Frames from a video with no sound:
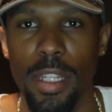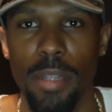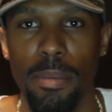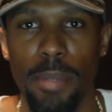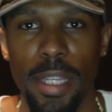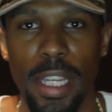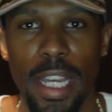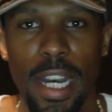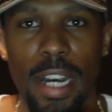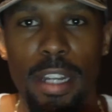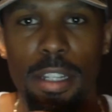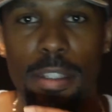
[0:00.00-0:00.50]

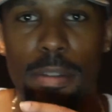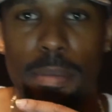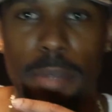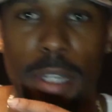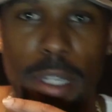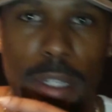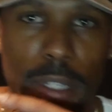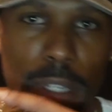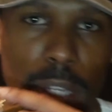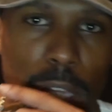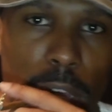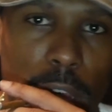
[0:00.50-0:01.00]
Be honest,
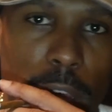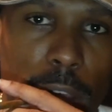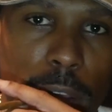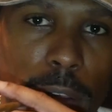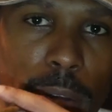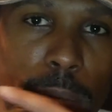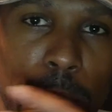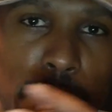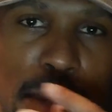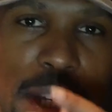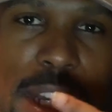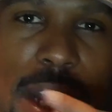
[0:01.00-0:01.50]
man.
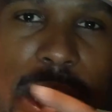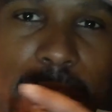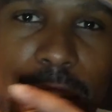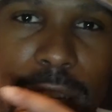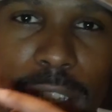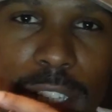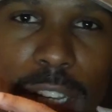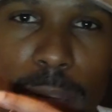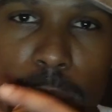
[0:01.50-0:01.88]
Be honest,